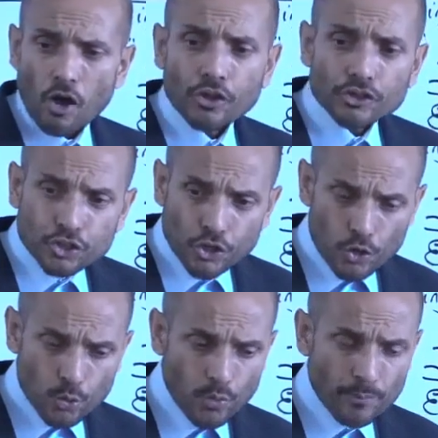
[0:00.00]
the
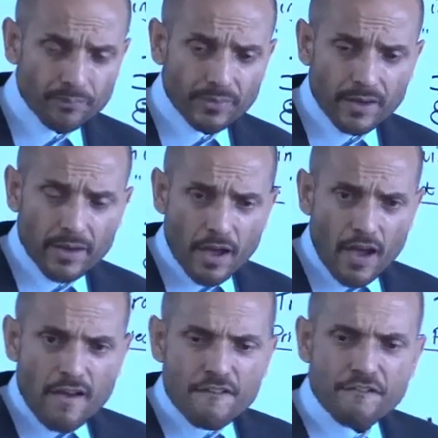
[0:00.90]
true
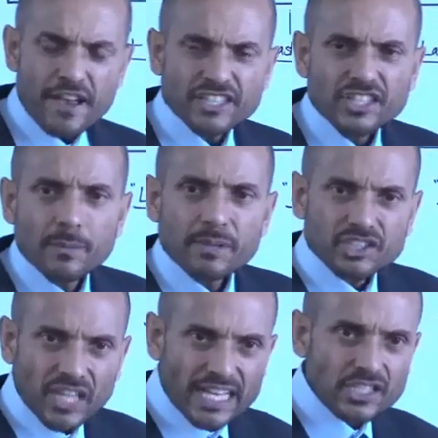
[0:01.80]
fixing the
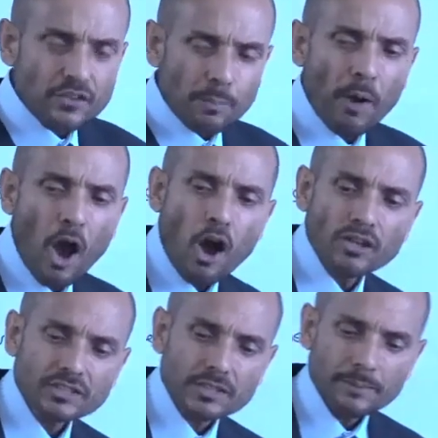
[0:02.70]
mistakes of the past,